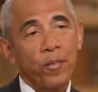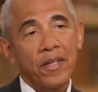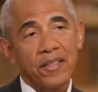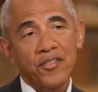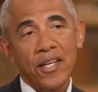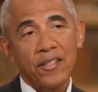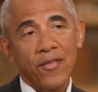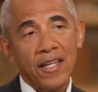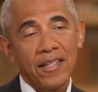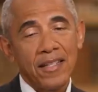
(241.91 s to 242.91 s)
open exchange
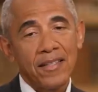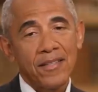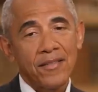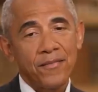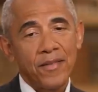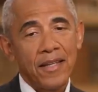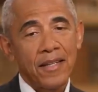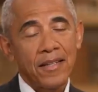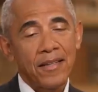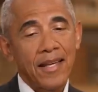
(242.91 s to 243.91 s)
of ideas
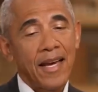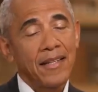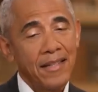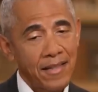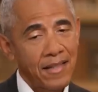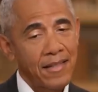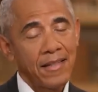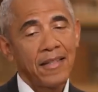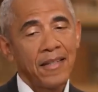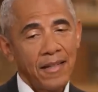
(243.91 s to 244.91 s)
and the idea that
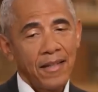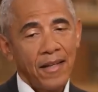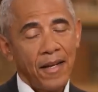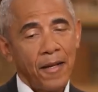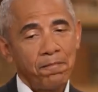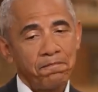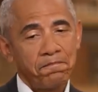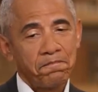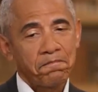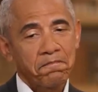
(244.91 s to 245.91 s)
um,
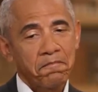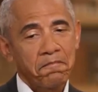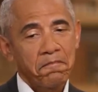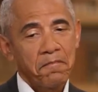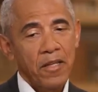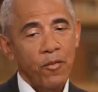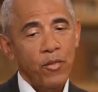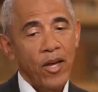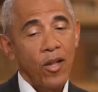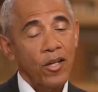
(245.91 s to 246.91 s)
you know,
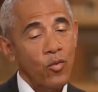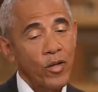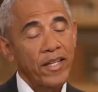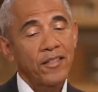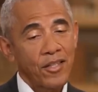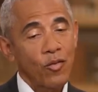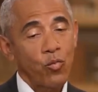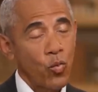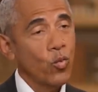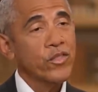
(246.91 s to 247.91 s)
we all agree to the
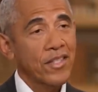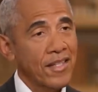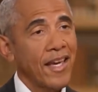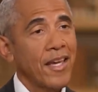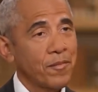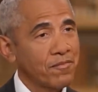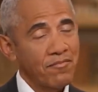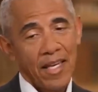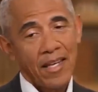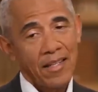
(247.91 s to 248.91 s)
rules of the game
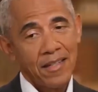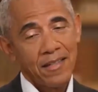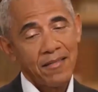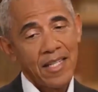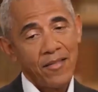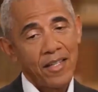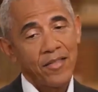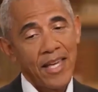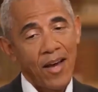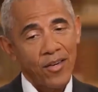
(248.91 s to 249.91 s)
and even
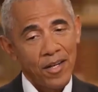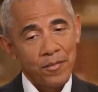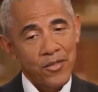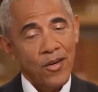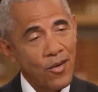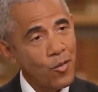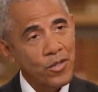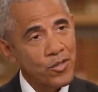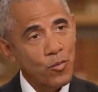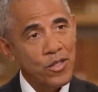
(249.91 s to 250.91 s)
if the outcomes aren't
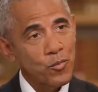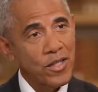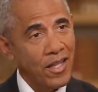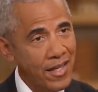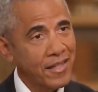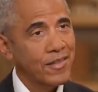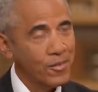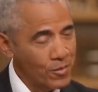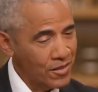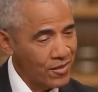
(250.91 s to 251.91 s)
always the ones we like,
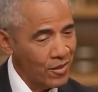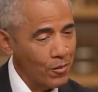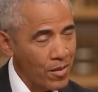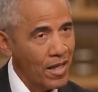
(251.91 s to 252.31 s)
we still mm-hmm.